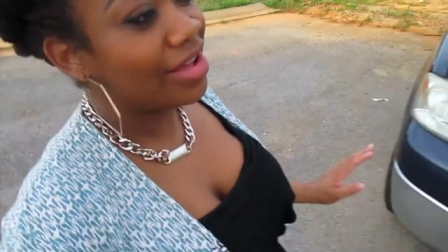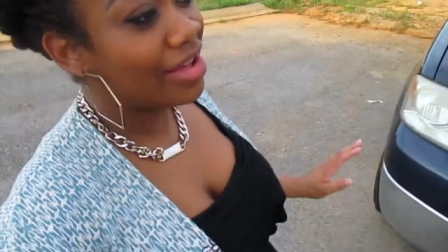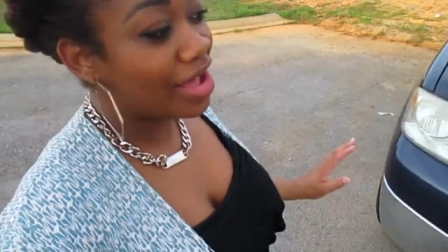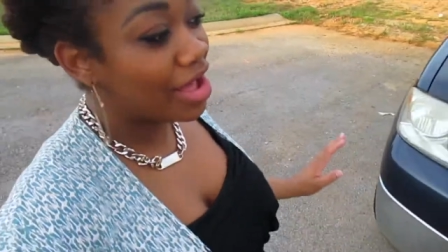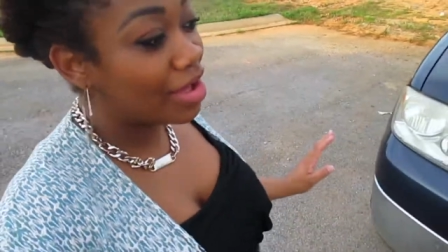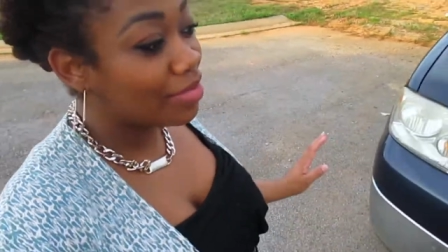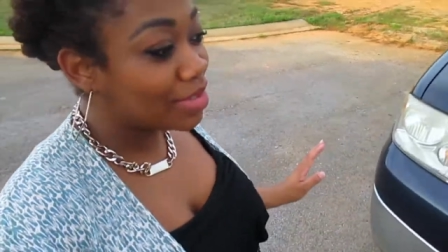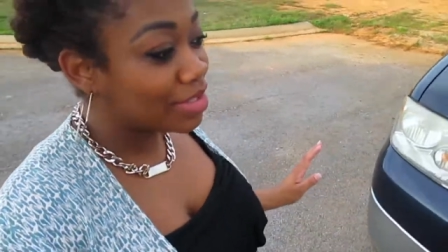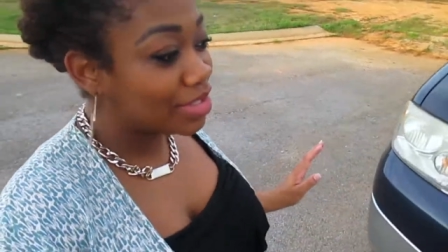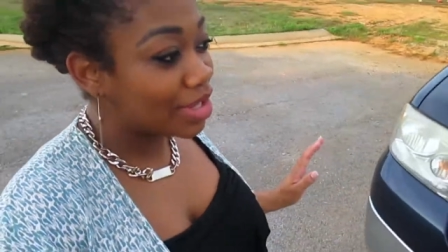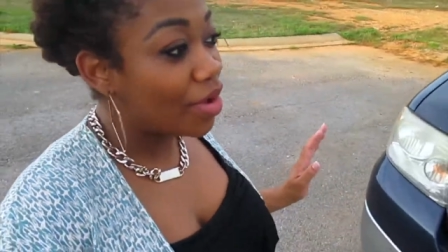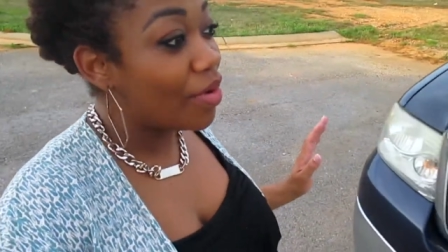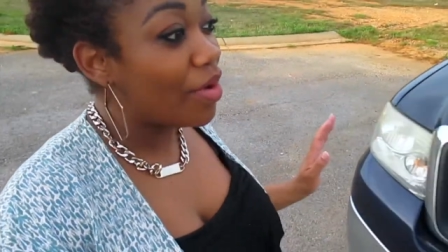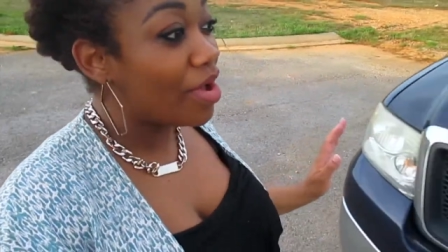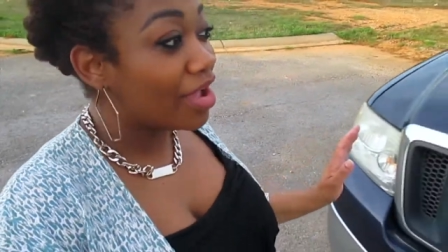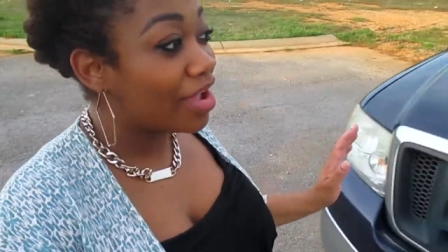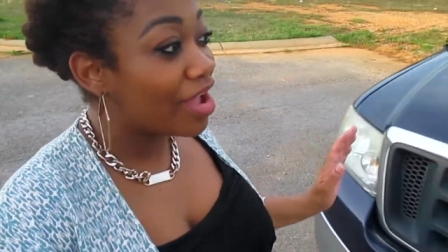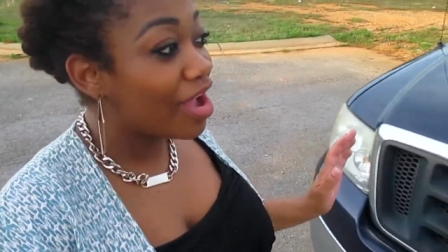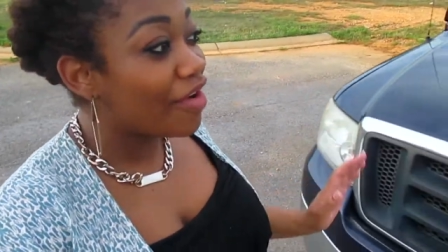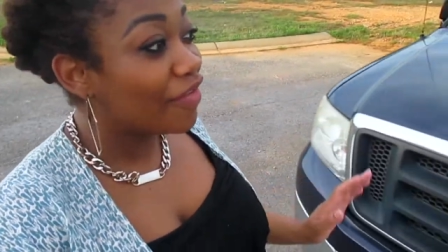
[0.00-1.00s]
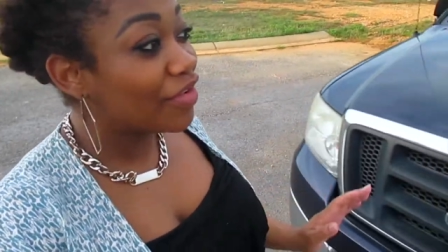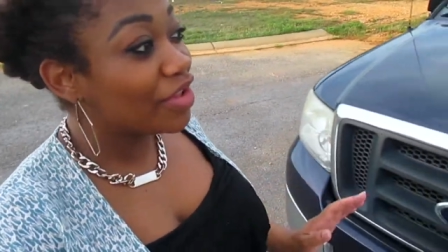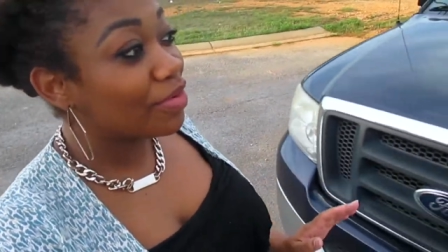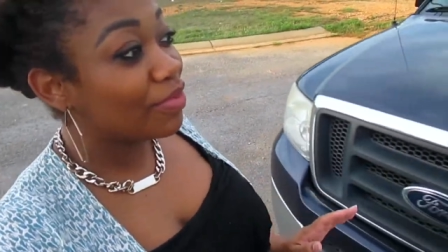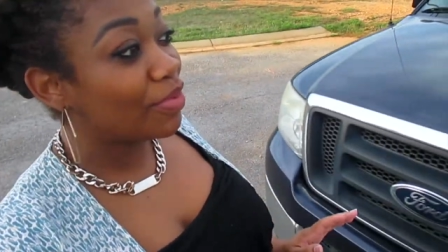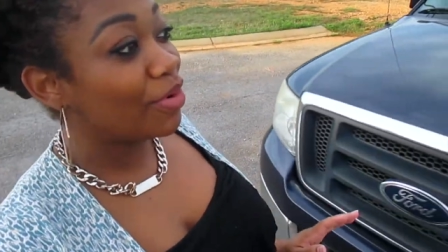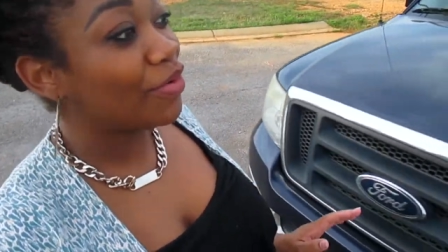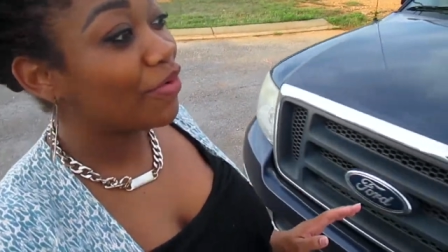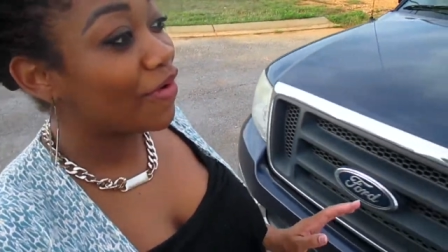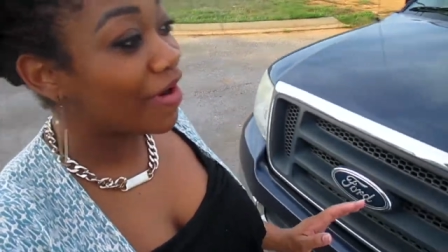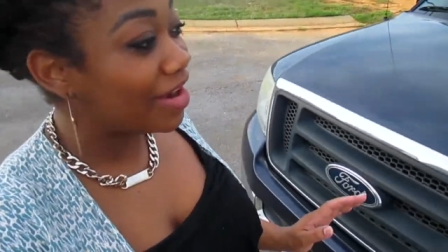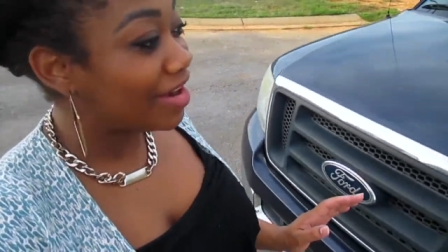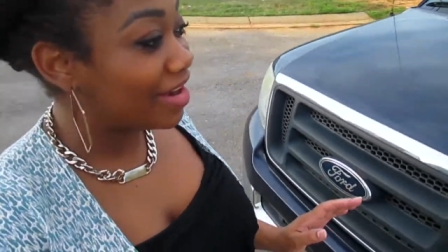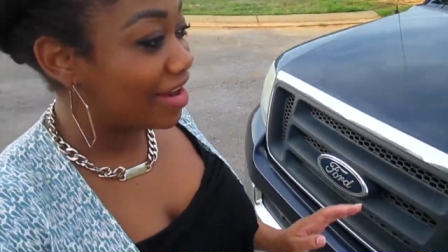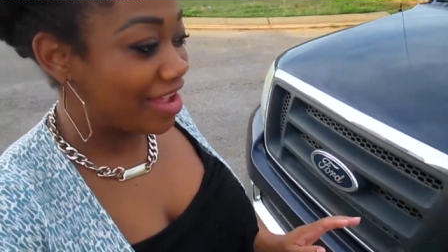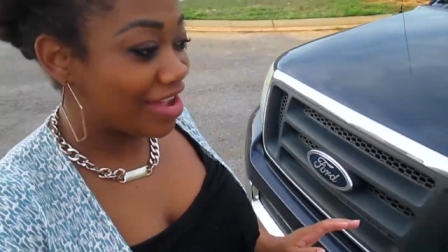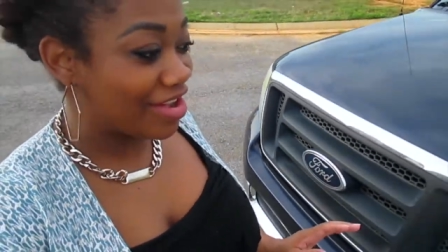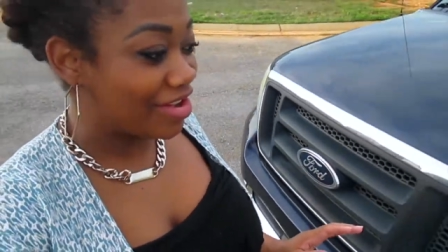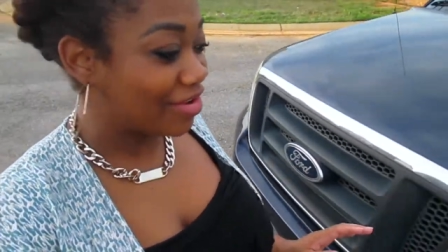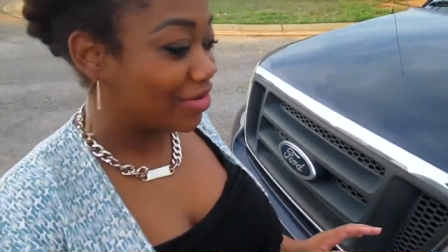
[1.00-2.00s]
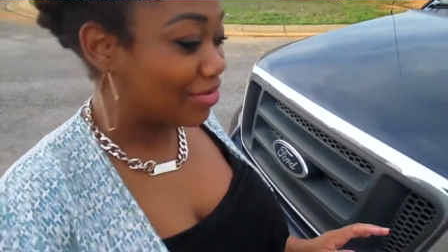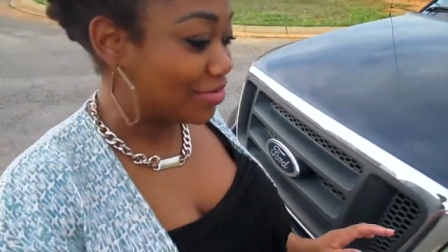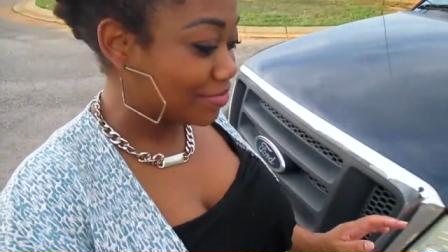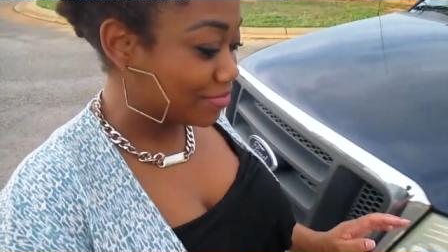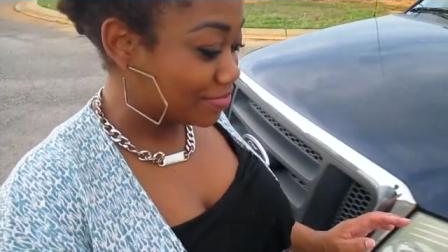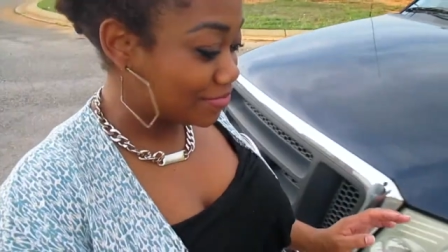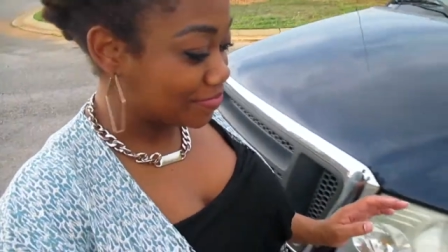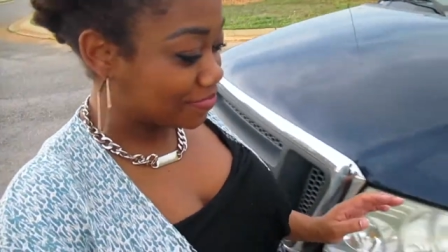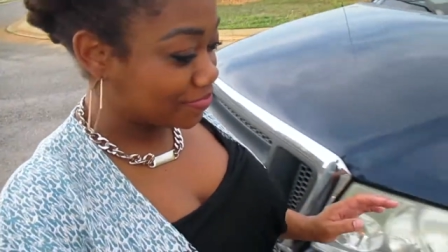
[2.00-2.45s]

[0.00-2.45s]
I'm so uncomfortable right now.